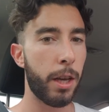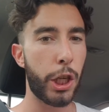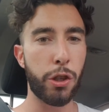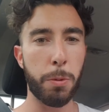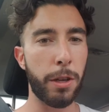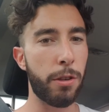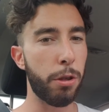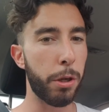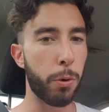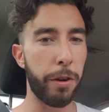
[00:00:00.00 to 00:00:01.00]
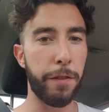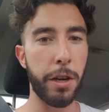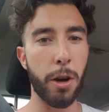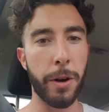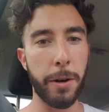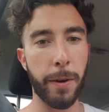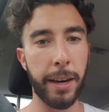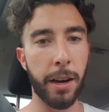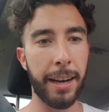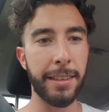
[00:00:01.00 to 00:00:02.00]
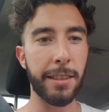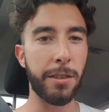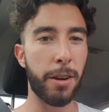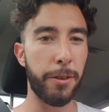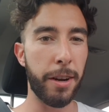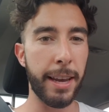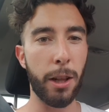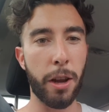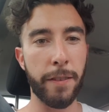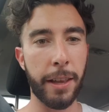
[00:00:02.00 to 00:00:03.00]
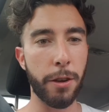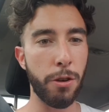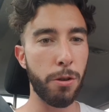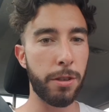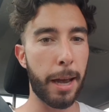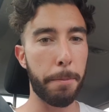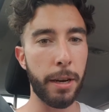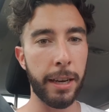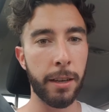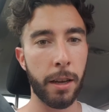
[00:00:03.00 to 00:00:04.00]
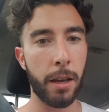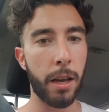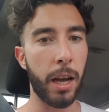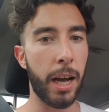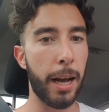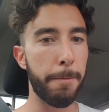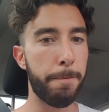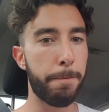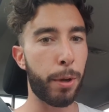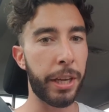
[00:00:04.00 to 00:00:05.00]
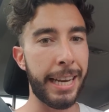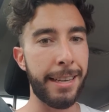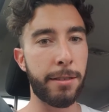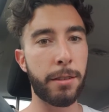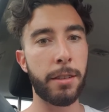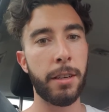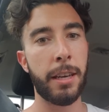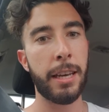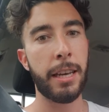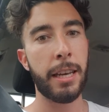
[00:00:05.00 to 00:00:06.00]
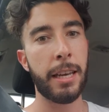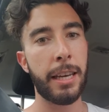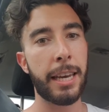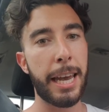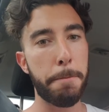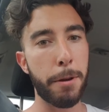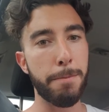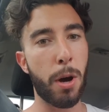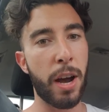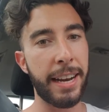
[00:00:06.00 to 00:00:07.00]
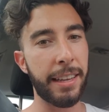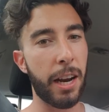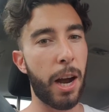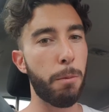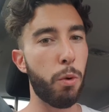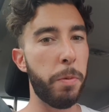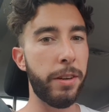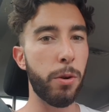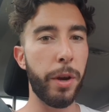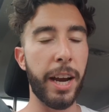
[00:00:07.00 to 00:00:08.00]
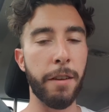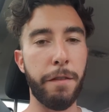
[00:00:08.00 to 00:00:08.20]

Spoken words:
just wanted to do a quick video anyway, guys. There's not really a lot of other news happening. Please keep in mind that I will be doing a